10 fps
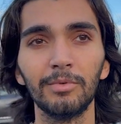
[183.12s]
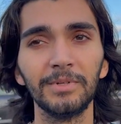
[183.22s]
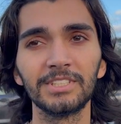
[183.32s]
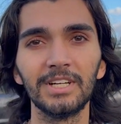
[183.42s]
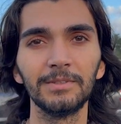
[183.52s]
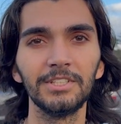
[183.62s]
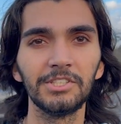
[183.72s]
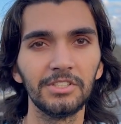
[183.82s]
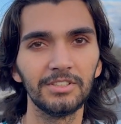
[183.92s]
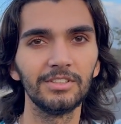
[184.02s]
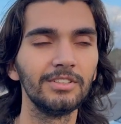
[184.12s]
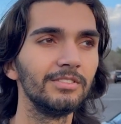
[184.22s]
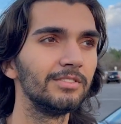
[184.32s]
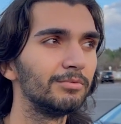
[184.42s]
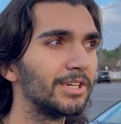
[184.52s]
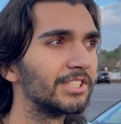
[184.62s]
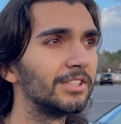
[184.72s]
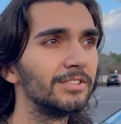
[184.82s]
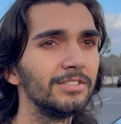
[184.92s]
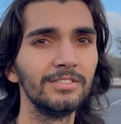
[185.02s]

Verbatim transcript: Biggest competition? Yeah. Myself.